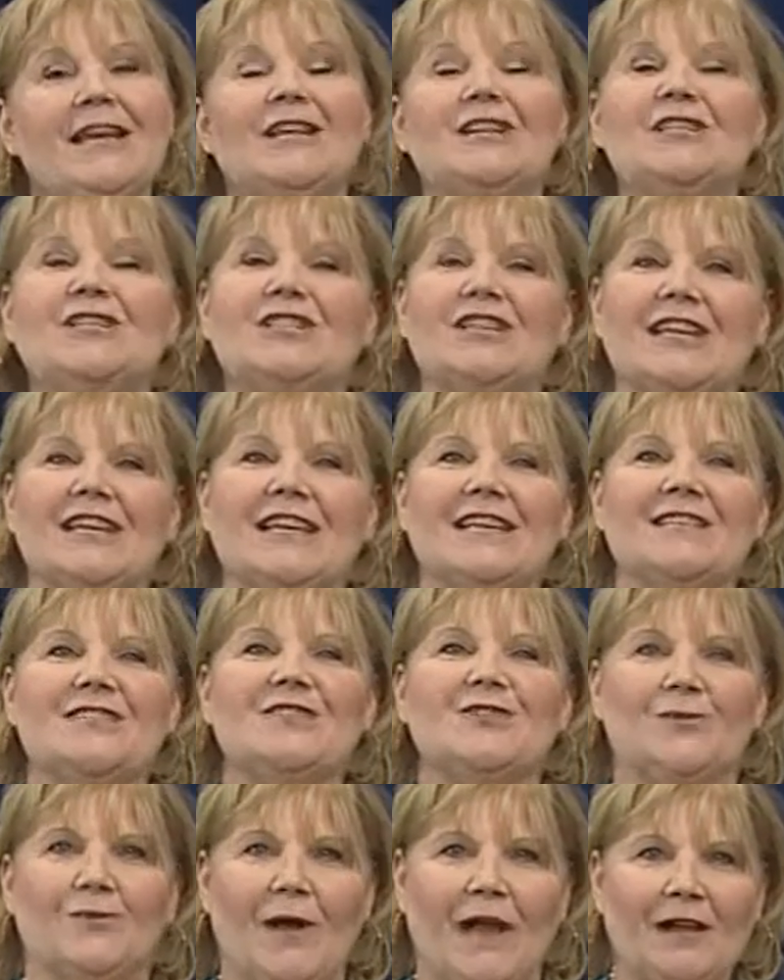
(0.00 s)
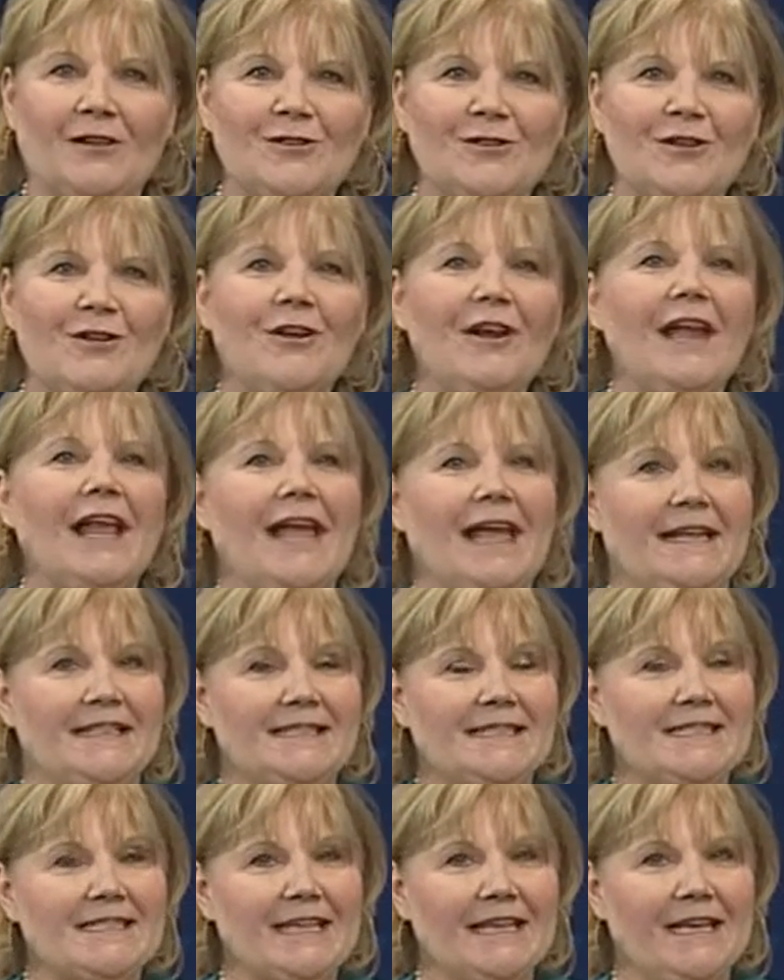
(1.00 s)
She is director and
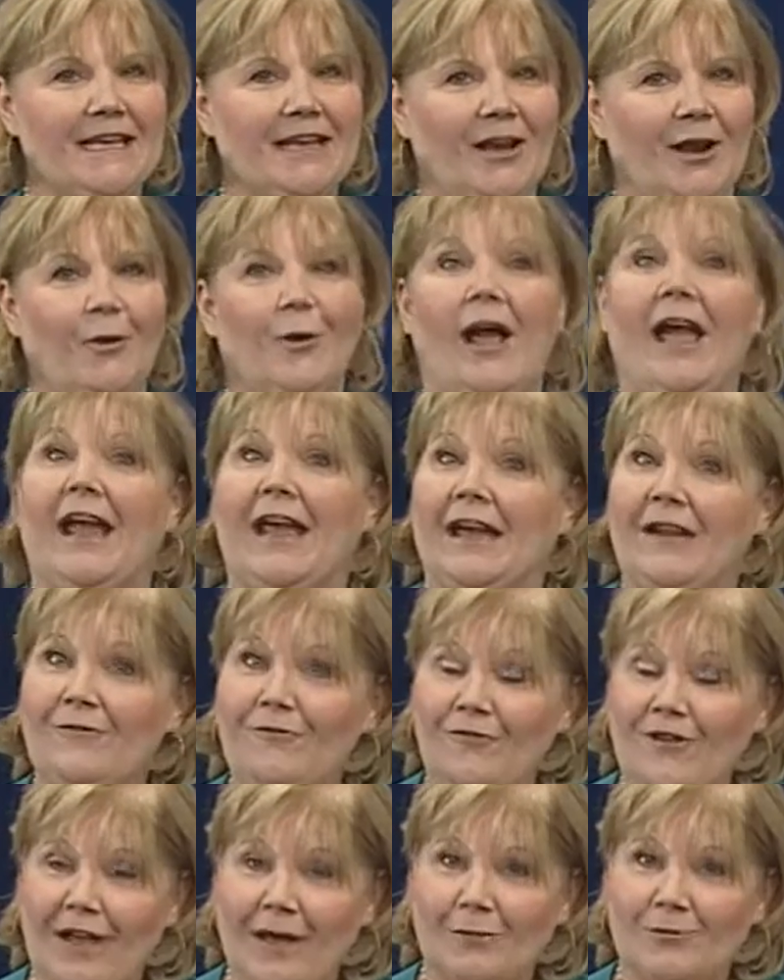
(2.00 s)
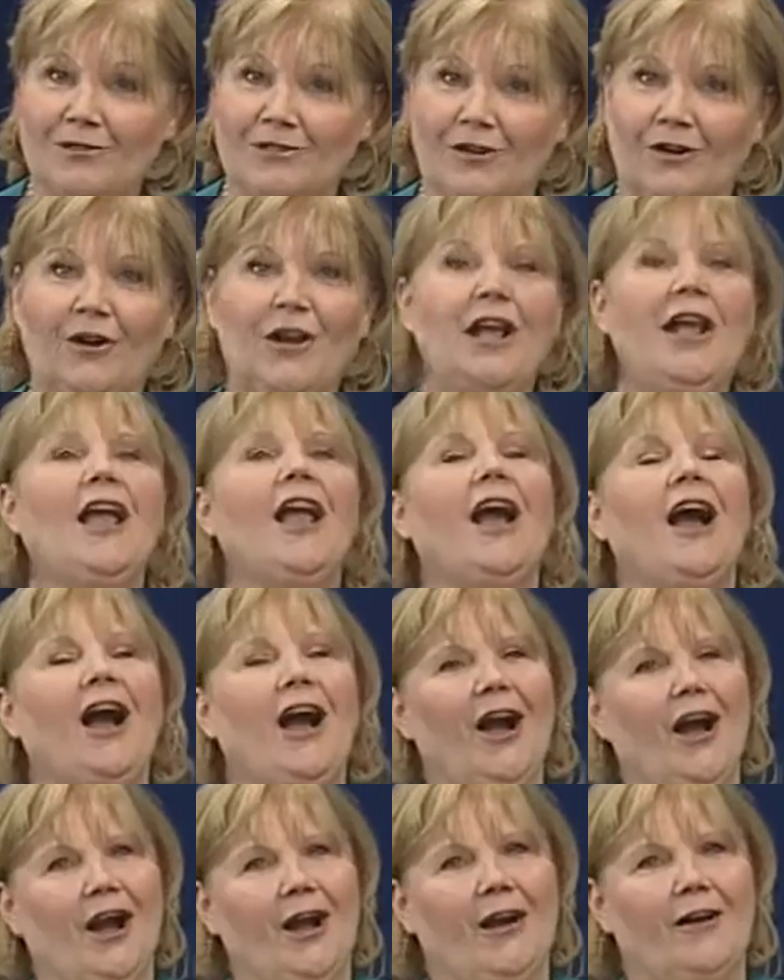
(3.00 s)
CEO and founder
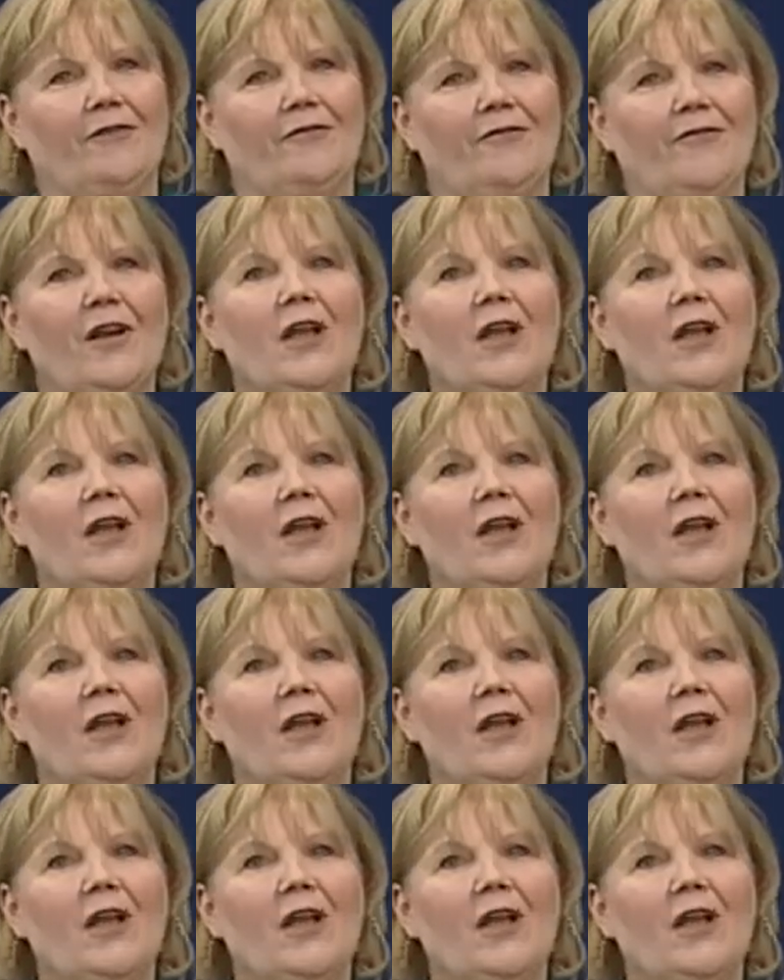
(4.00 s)
of